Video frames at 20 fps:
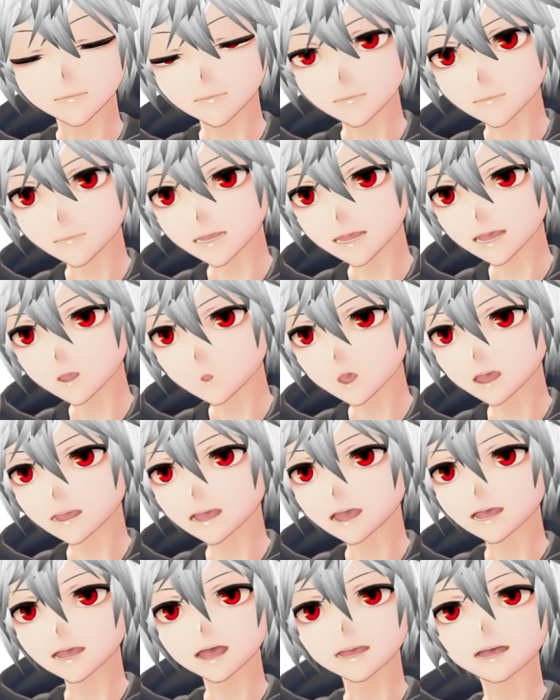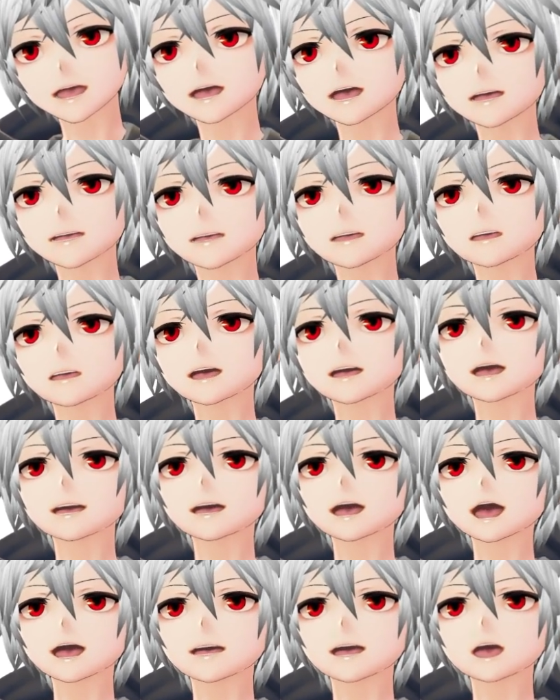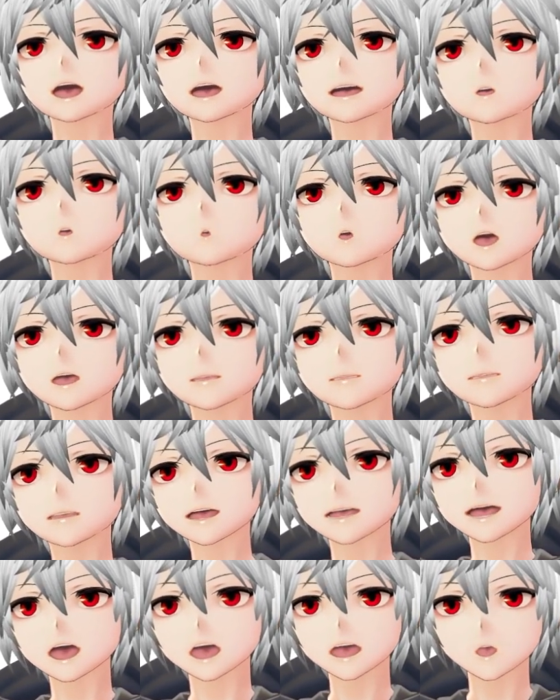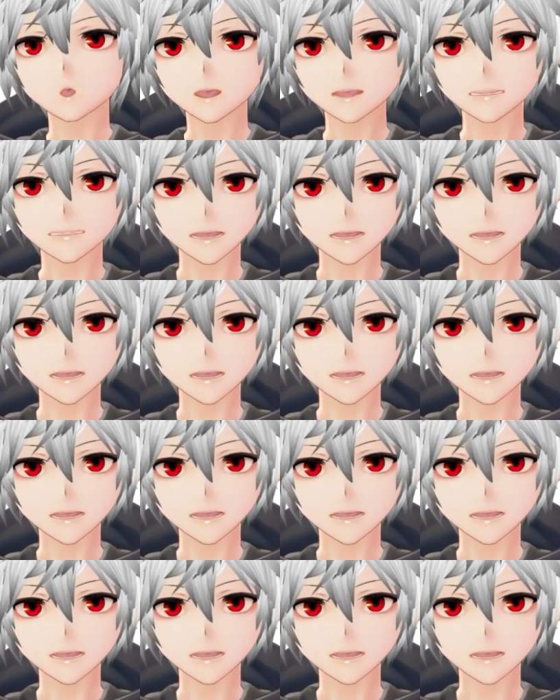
you won't be able to convert that item into blue protocol points.